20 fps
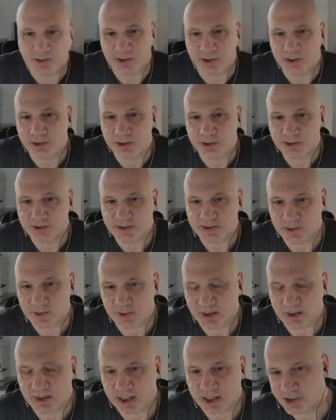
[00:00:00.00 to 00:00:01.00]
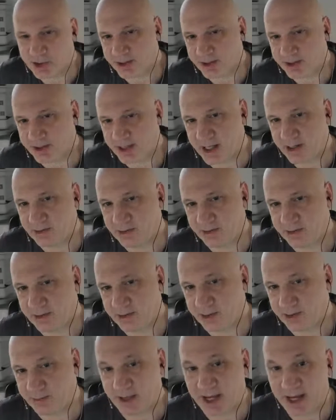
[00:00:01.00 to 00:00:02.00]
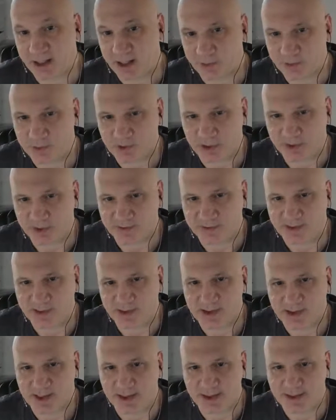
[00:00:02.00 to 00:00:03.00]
The good news is when they shut down their backup services,